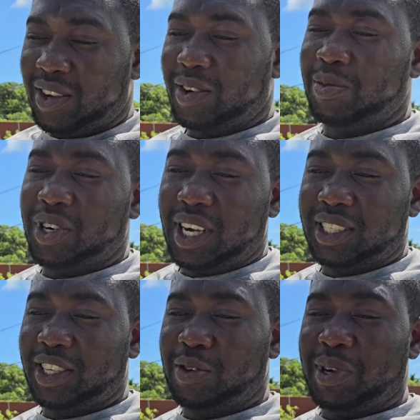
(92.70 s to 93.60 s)
mood
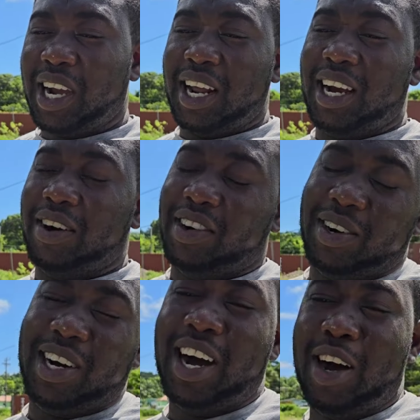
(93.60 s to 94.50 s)
answer now, I kind of
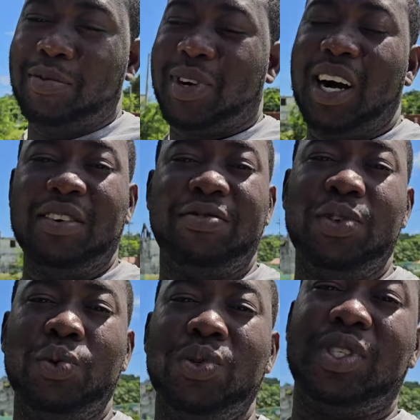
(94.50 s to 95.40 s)

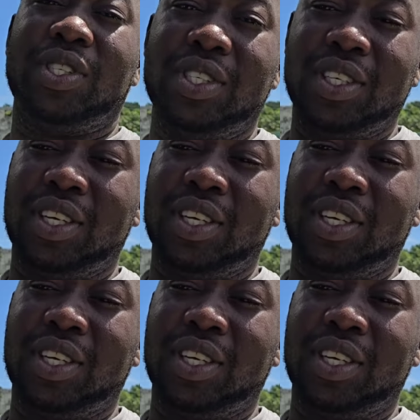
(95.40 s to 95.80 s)
confused.